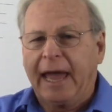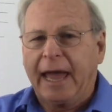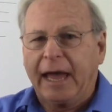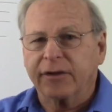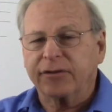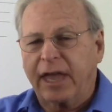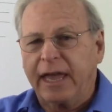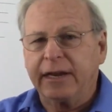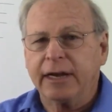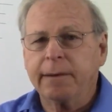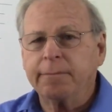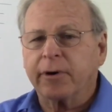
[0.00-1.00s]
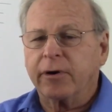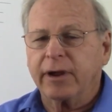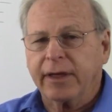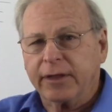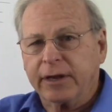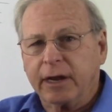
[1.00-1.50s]
as a number,
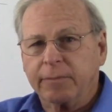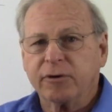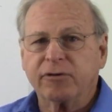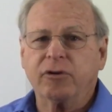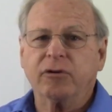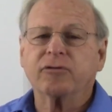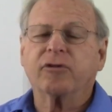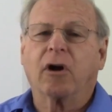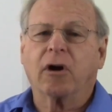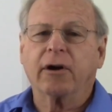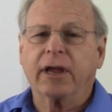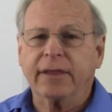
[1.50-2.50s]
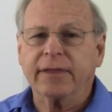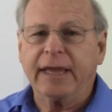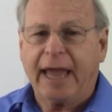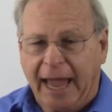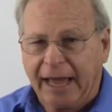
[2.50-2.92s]
and the numbers used are in the